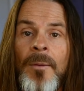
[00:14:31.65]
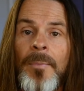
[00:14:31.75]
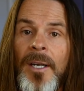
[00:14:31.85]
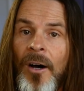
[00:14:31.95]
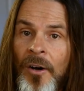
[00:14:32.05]

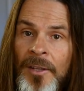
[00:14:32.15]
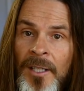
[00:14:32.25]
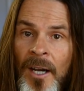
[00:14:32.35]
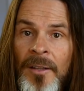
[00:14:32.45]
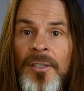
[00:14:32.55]
but all
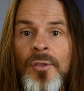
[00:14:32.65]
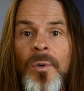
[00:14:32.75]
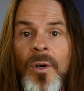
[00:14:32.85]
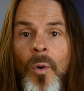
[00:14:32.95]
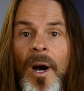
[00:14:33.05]
the others
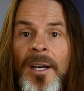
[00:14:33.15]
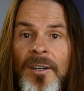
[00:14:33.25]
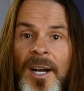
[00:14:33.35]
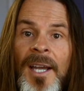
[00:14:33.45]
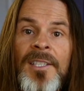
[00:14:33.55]

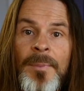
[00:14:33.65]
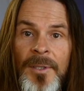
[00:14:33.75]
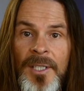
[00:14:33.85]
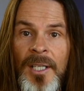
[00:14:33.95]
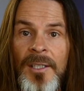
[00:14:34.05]
require
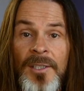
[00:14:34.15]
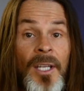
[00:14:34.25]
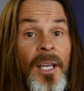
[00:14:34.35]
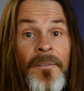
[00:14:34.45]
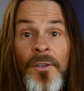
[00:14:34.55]
expertise.
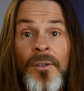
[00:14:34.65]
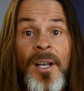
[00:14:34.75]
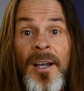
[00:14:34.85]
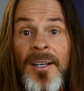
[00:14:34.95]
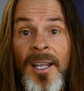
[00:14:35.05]
If you're
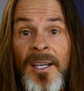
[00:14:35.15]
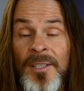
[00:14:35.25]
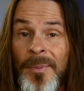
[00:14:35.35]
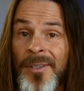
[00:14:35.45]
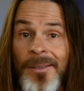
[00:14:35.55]
not an
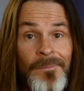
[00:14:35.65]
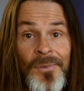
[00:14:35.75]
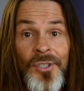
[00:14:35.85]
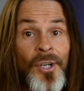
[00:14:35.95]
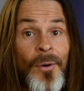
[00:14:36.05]
expert,
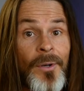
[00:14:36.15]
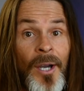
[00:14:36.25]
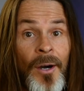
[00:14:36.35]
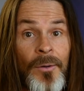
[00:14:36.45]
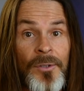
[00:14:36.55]
don't
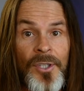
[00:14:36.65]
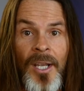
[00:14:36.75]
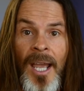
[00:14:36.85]
coach.